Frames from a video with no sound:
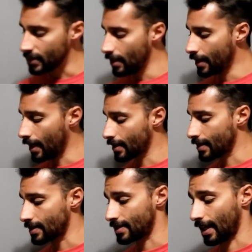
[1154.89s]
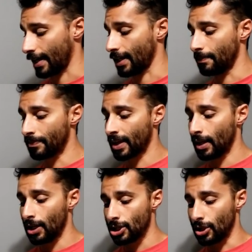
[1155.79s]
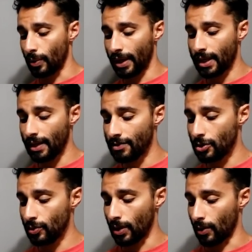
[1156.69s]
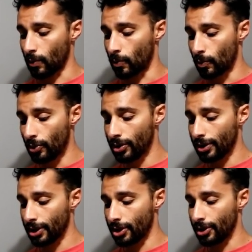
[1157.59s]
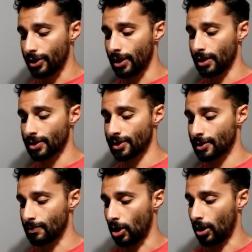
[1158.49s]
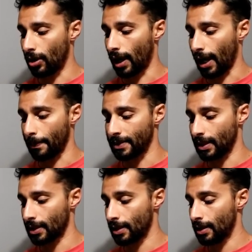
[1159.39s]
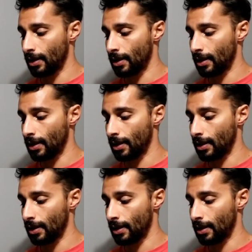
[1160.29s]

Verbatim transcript: The NXS is tiny, so it gives you a really good small optic